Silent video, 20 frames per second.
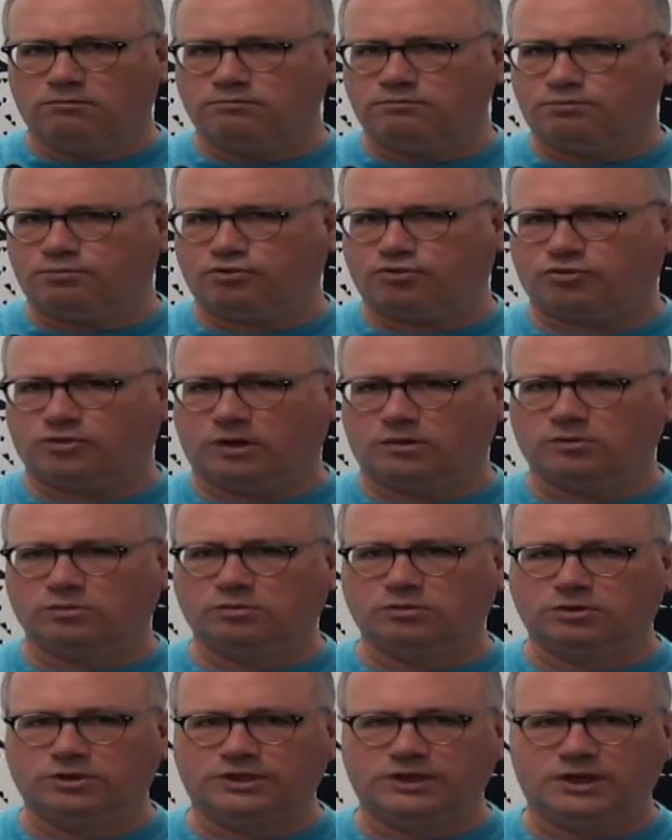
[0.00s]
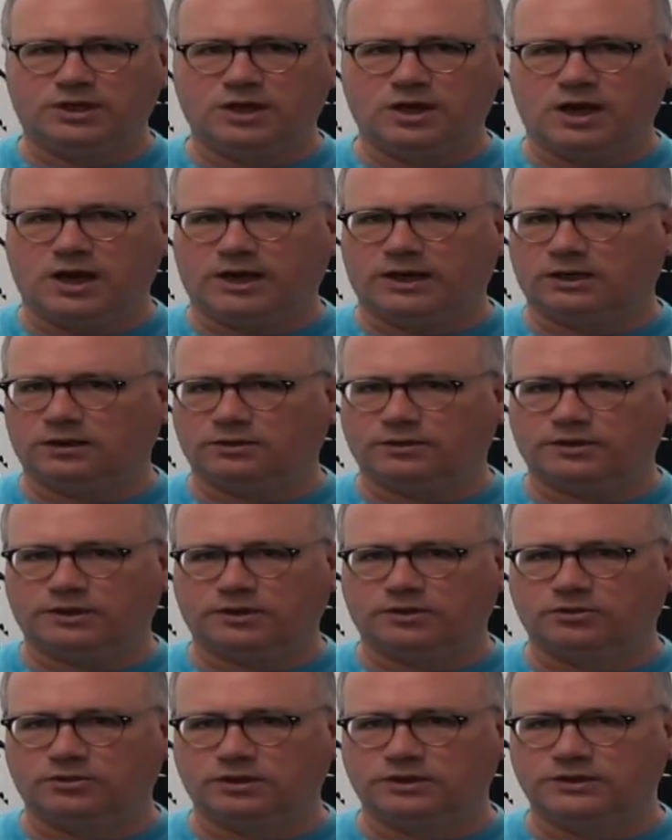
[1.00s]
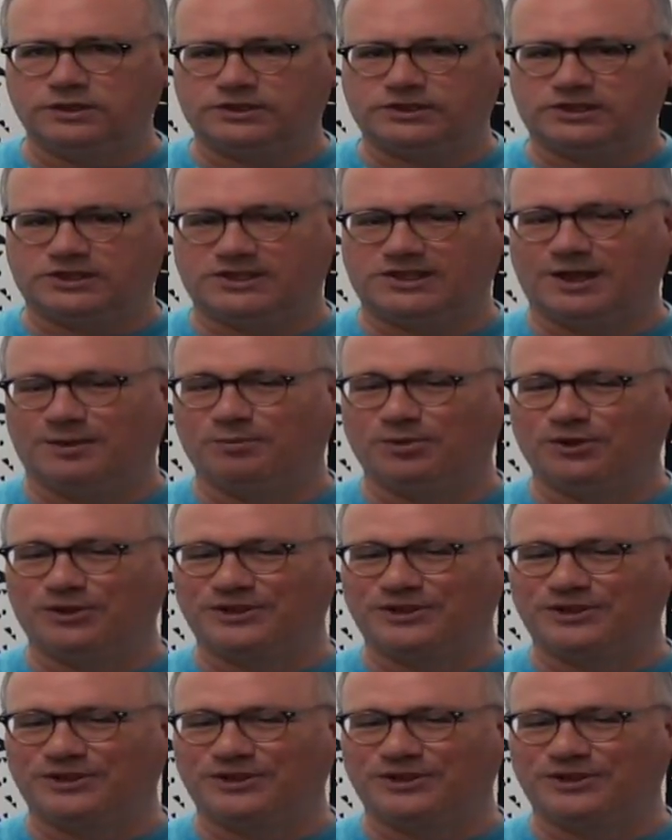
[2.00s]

Probably not. I don't think you could disassemble